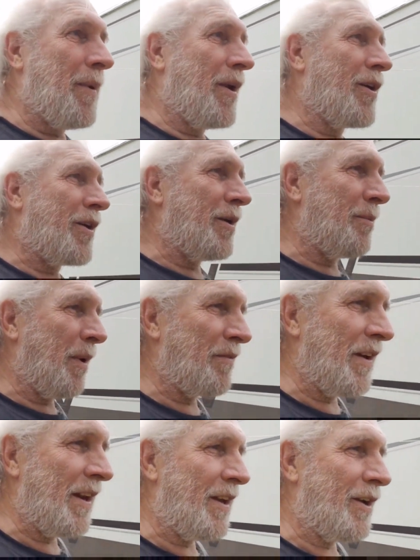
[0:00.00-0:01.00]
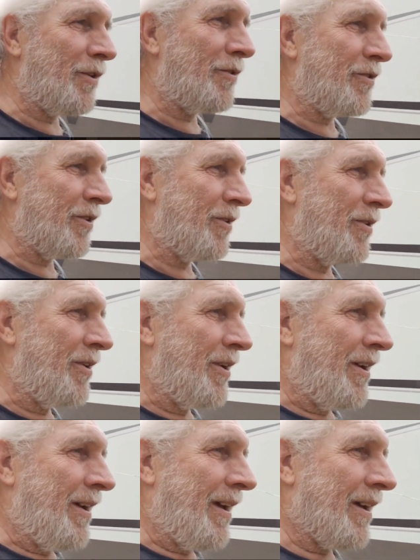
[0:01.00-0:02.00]
I've been looking at my videos
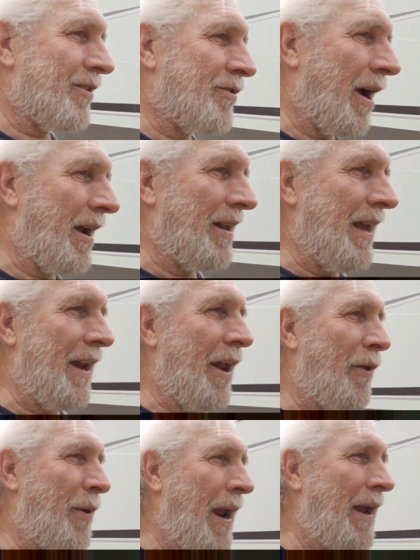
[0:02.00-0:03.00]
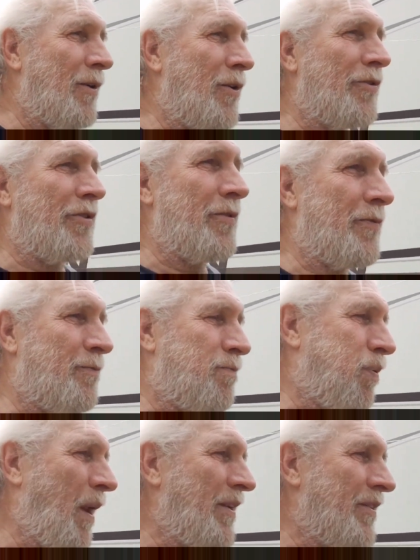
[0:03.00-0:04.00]
and trying to get other angles of
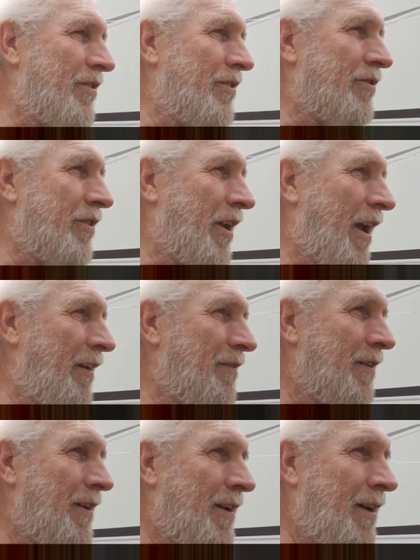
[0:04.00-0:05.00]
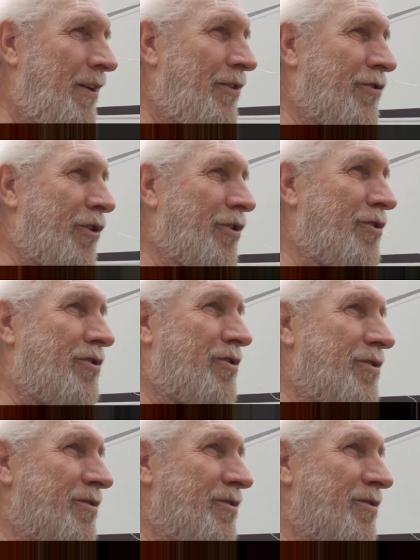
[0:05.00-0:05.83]
places that I've searched